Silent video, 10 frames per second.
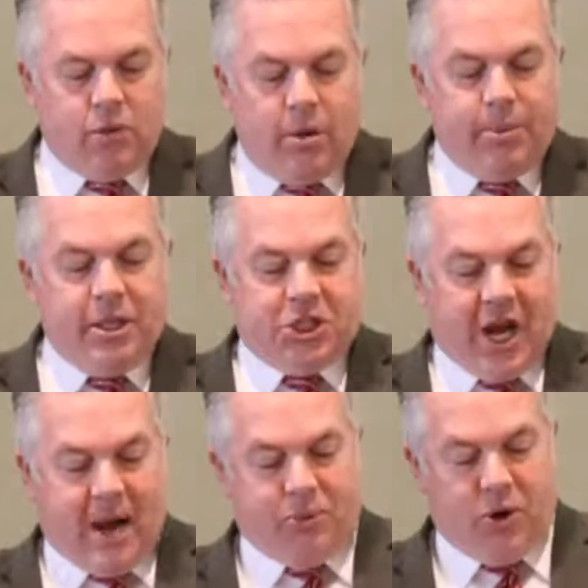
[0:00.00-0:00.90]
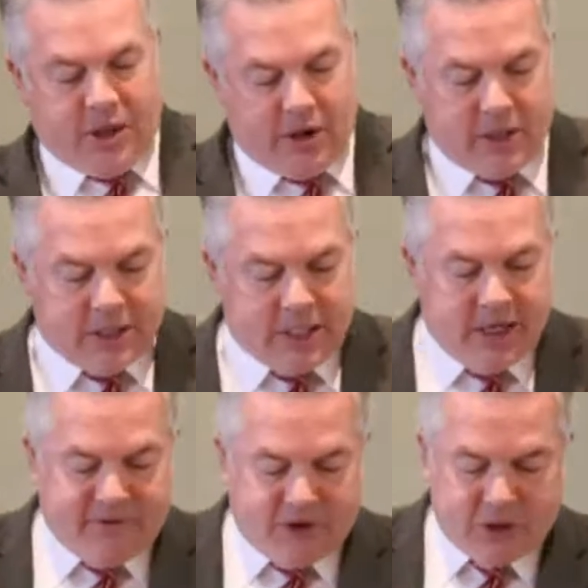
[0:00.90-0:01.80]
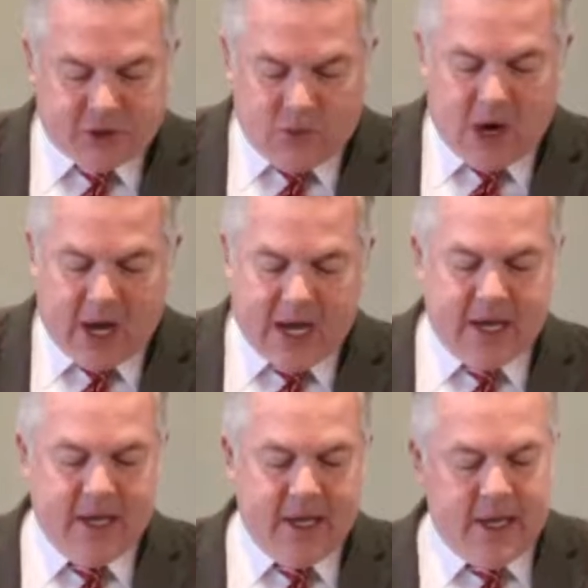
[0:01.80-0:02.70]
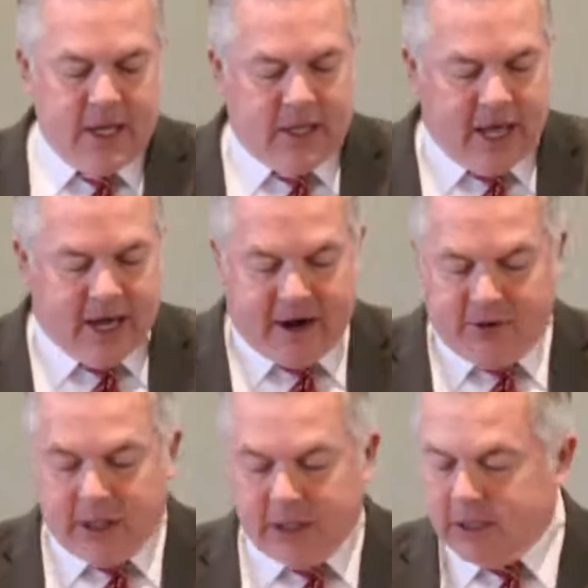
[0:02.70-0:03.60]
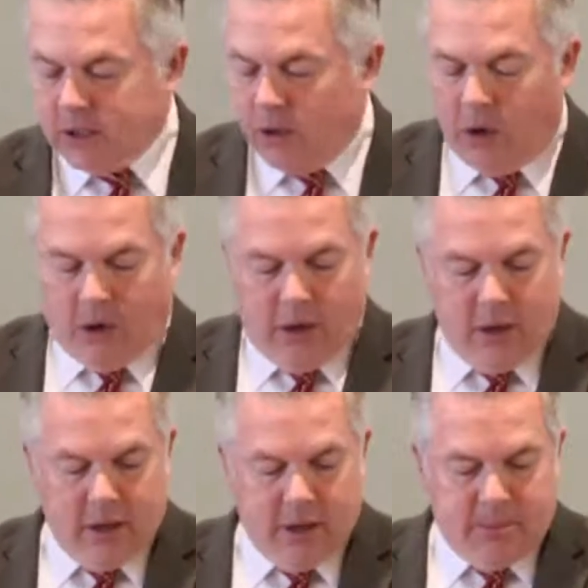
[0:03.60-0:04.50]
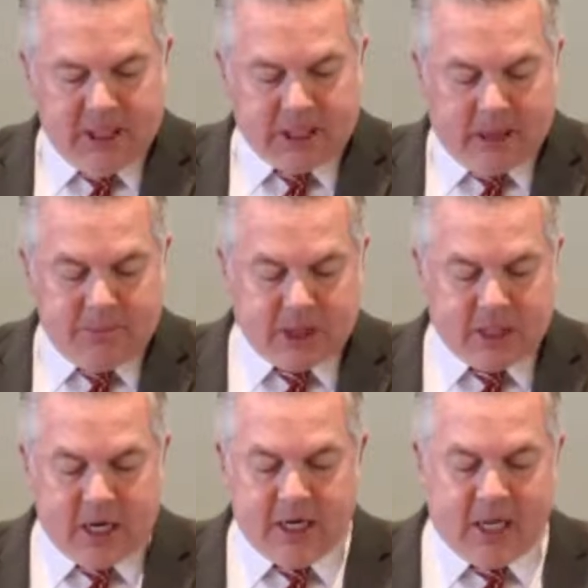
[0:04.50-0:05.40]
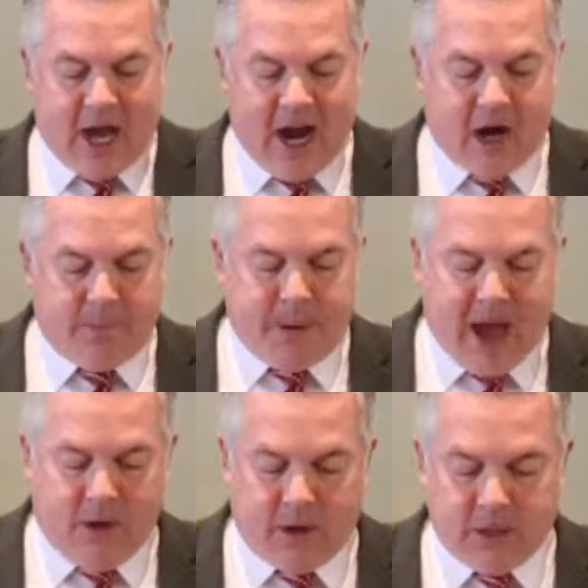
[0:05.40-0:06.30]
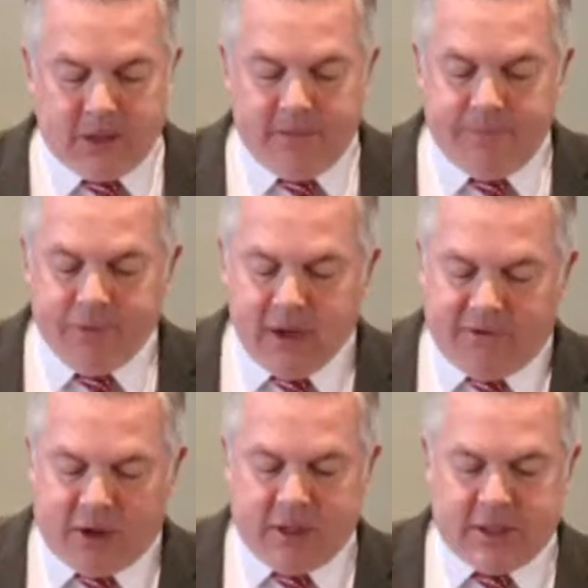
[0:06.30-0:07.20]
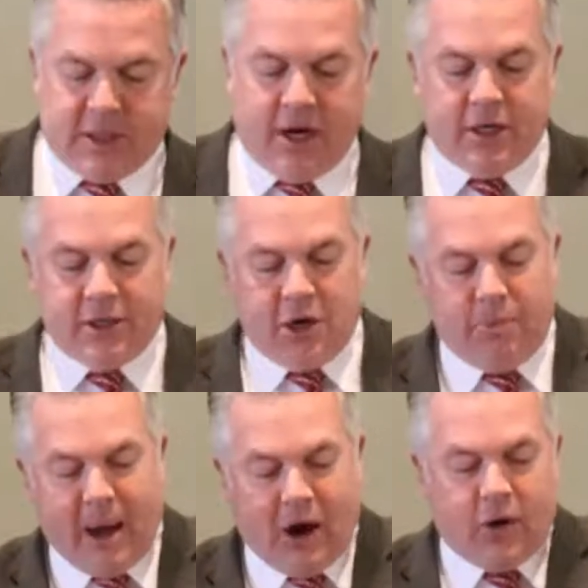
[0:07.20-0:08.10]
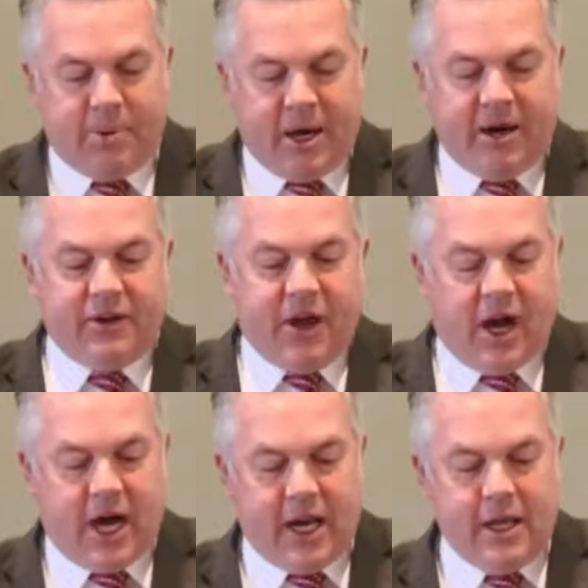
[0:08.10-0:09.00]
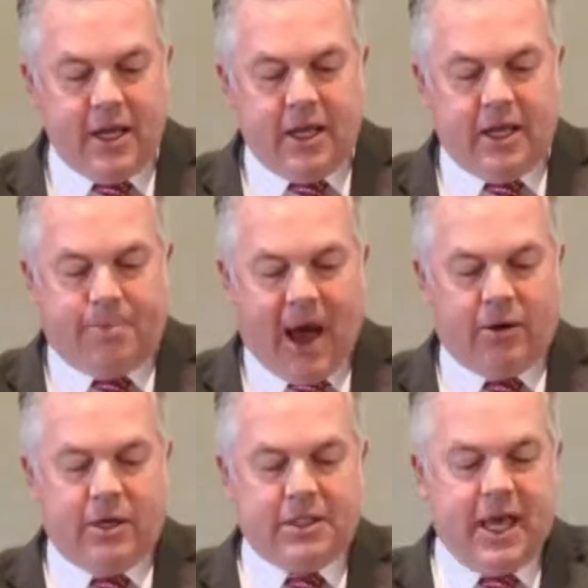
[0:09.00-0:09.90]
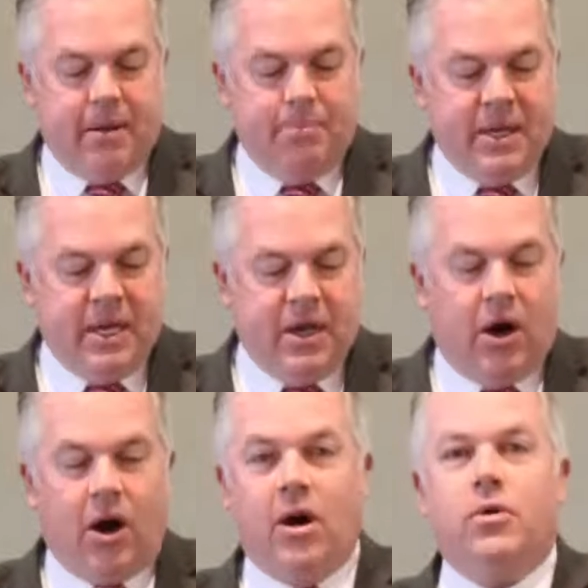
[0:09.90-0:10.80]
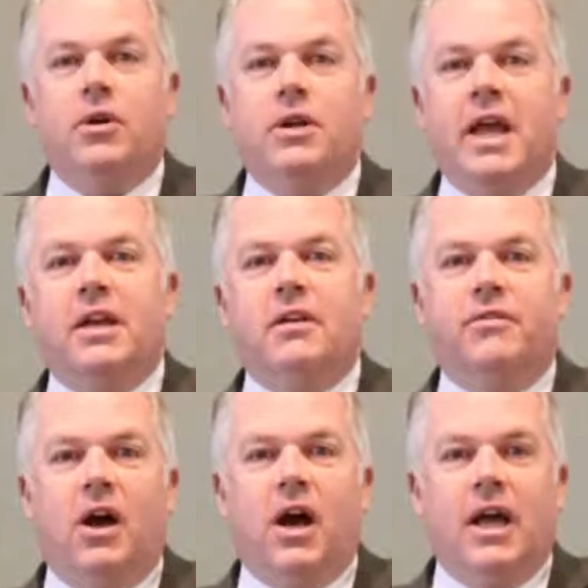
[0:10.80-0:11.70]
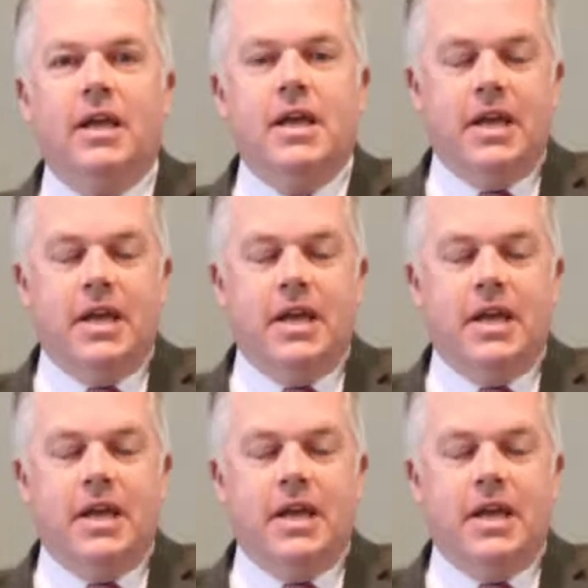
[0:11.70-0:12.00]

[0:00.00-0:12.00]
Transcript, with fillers: Romans chapter 13, verse 1 Let every soul be subject unto the higher powers. For there is no power but of God. The powers that be are ordained of God.